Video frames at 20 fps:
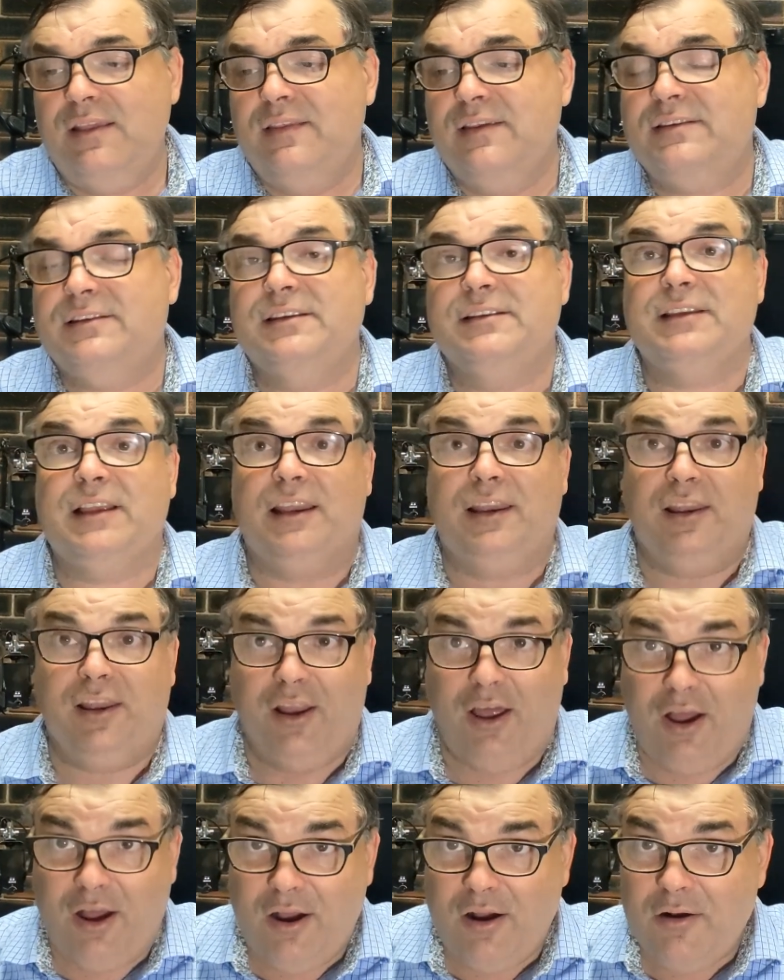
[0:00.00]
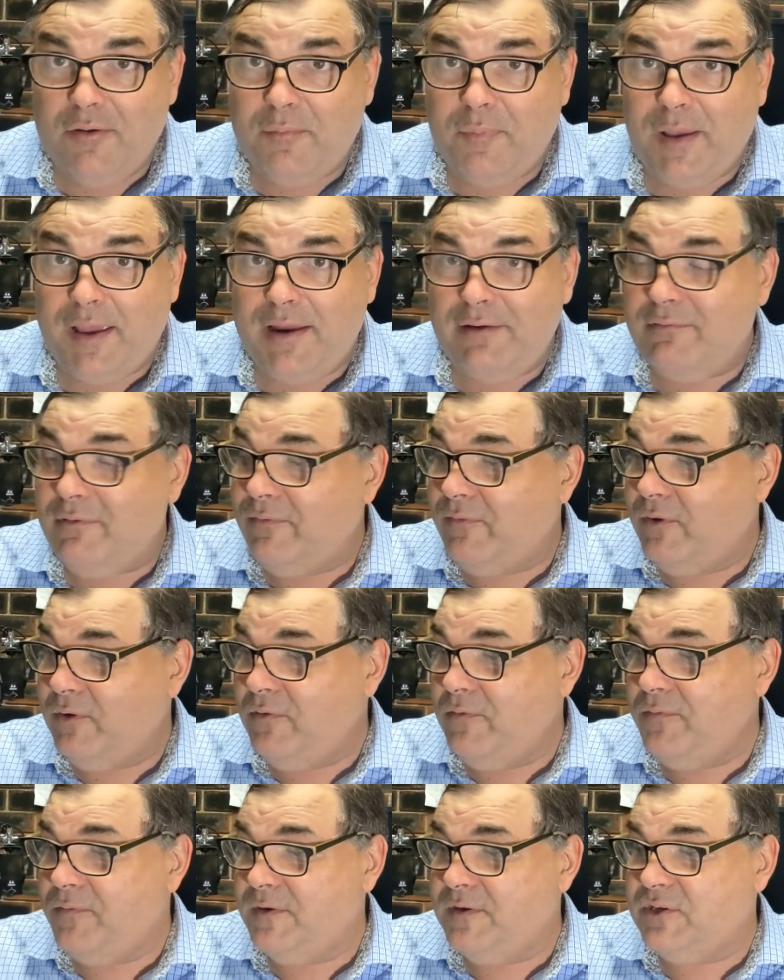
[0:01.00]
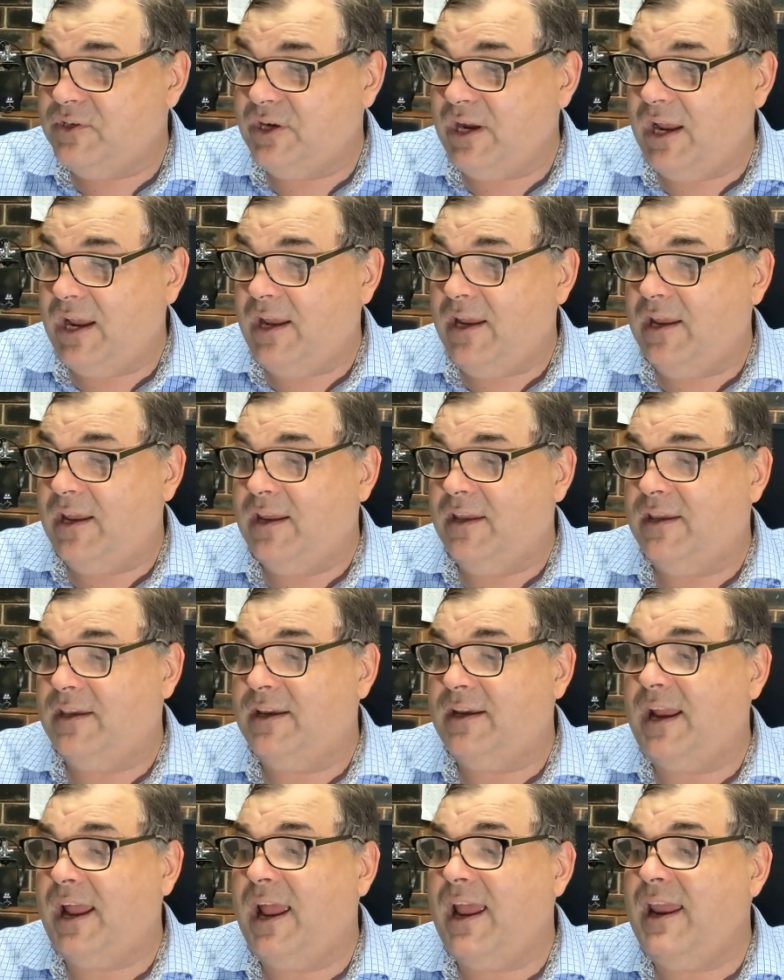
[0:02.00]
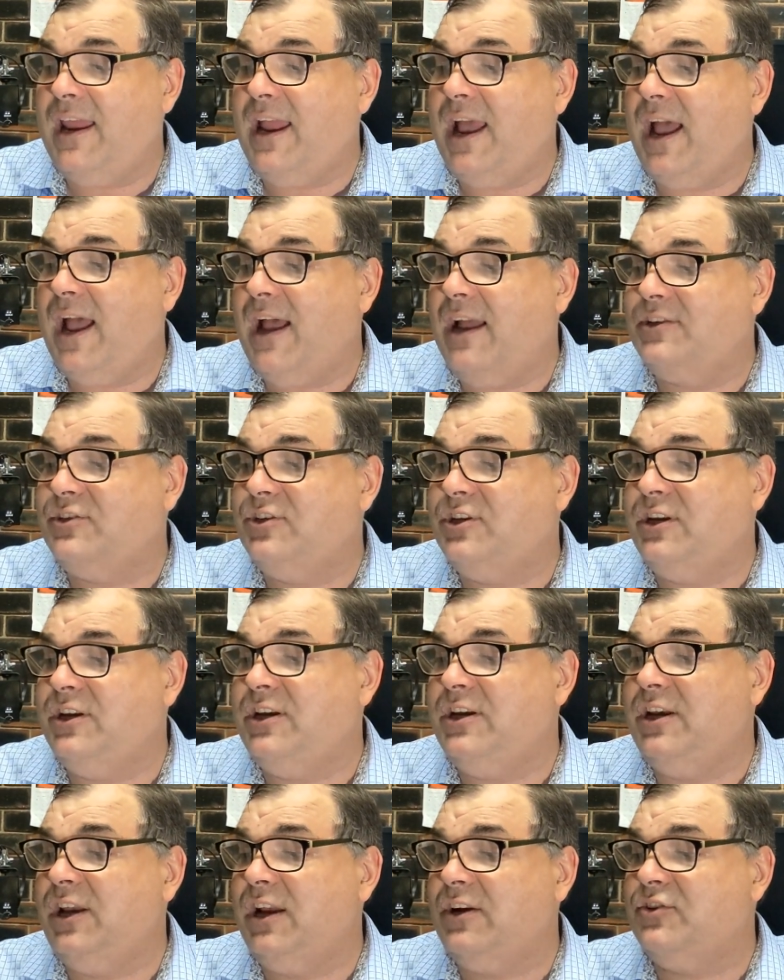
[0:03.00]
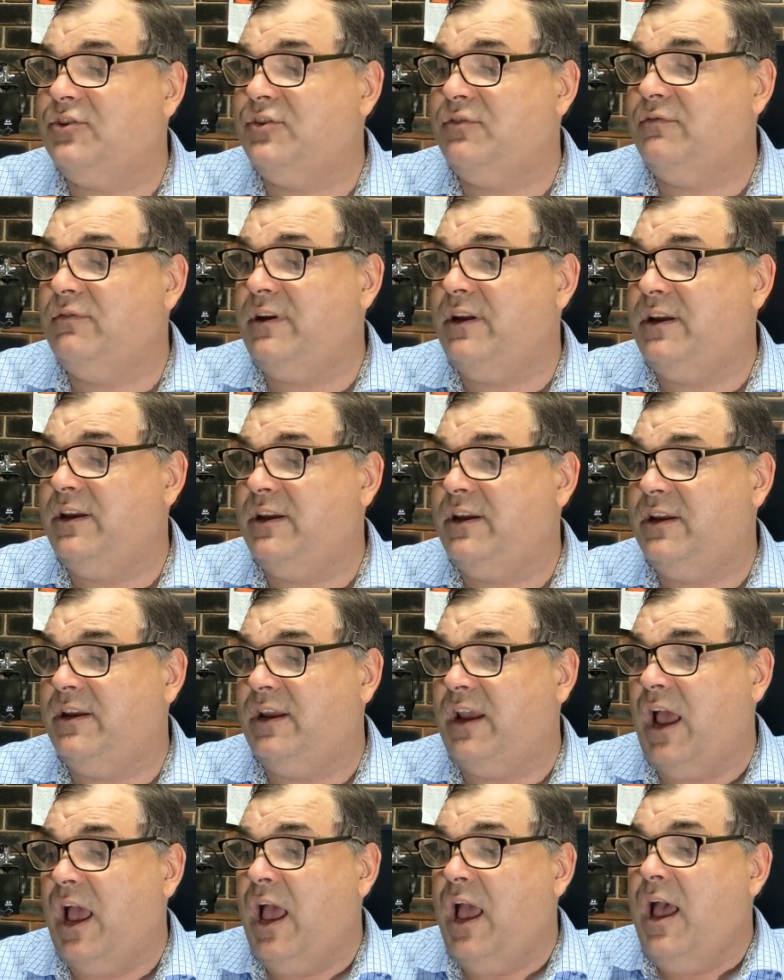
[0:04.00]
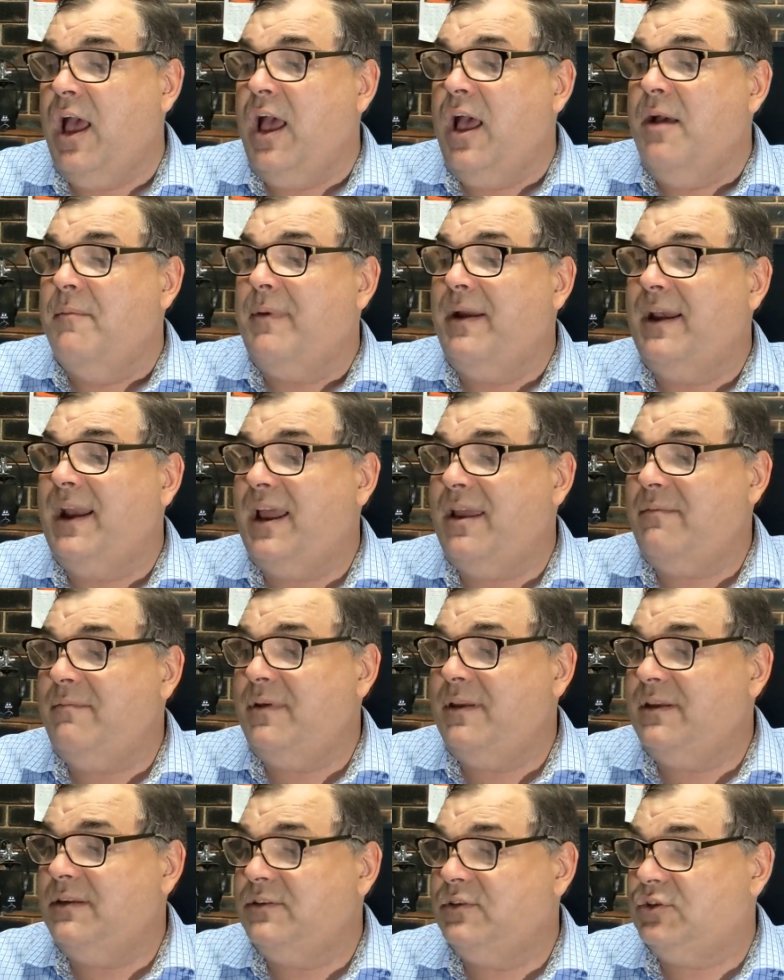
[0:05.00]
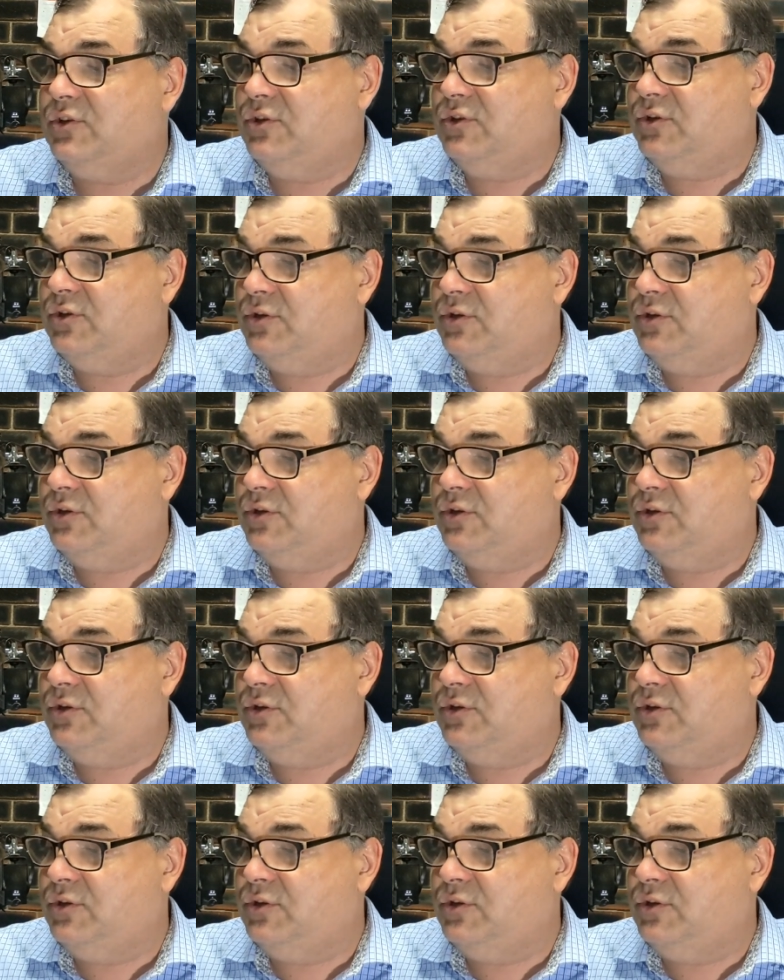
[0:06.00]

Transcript: This is a long paid review for Jay. G'day, Archie Luxury. My name is,